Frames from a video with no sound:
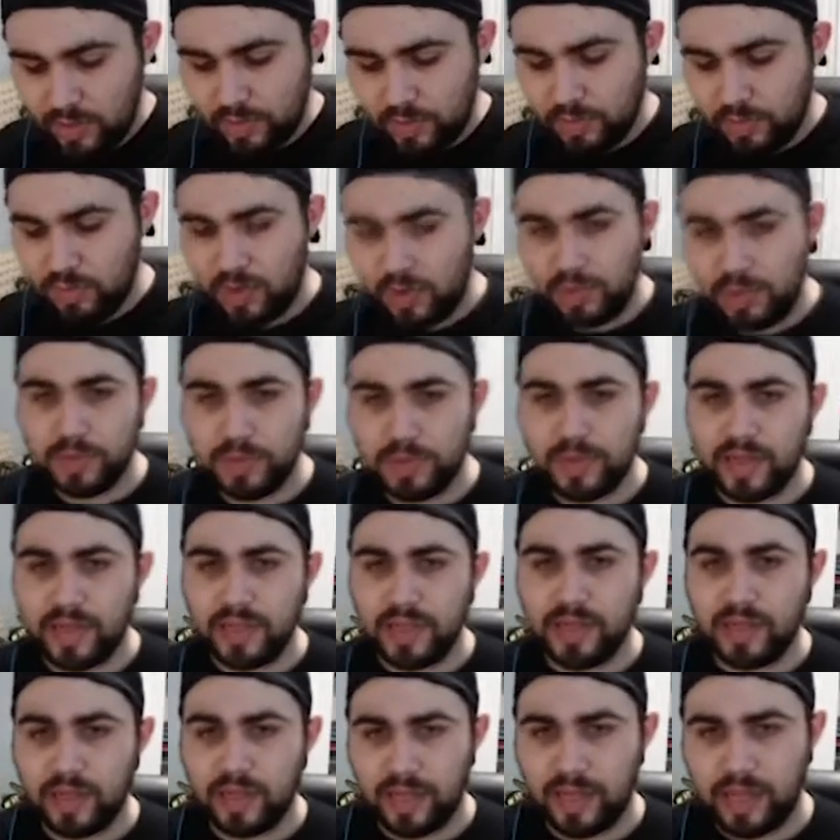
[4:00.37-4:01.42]
probably be
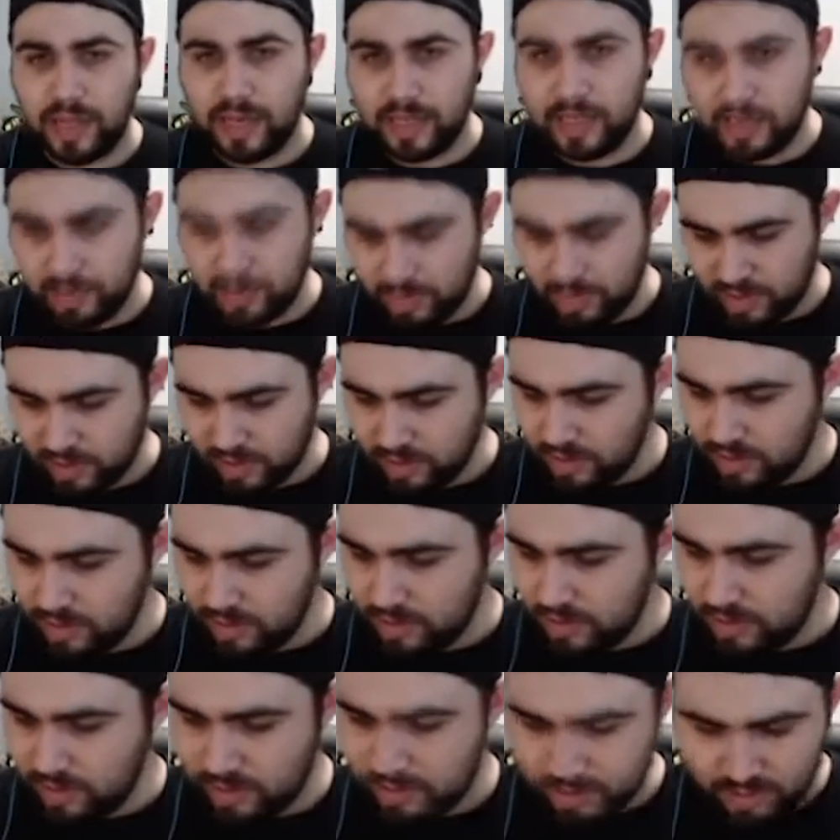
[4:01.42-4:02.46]
editing them in.
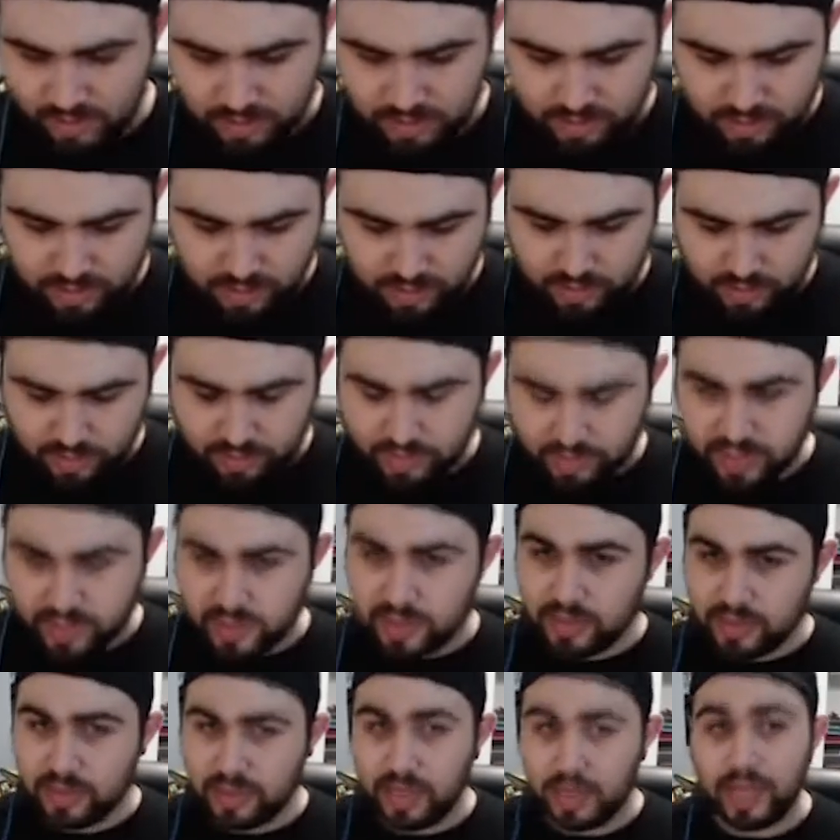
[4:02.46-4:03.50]

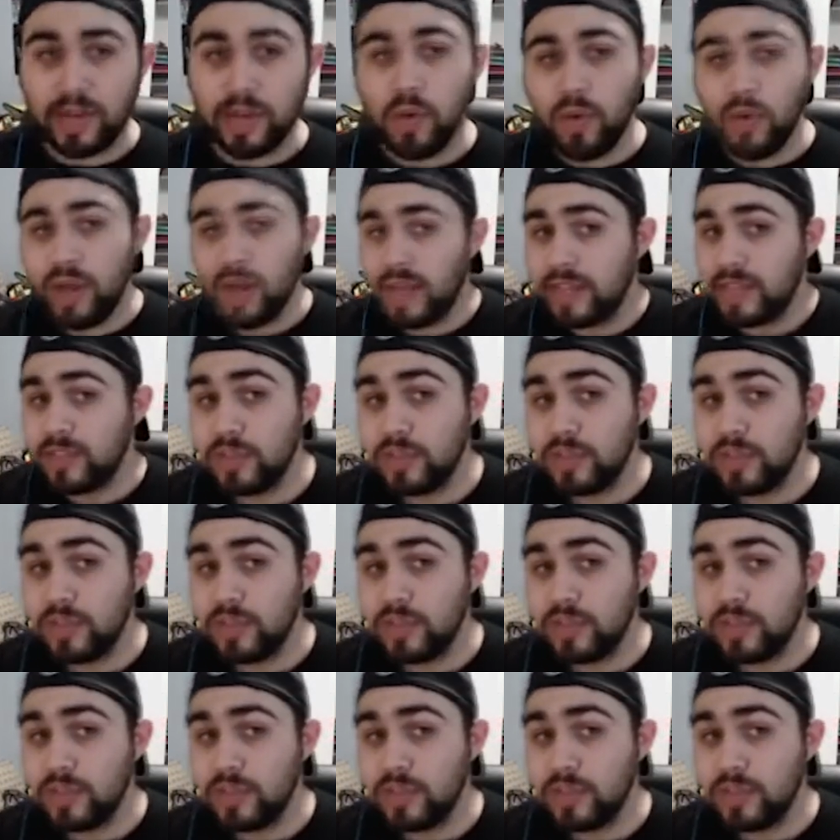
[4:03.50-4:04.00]
Because I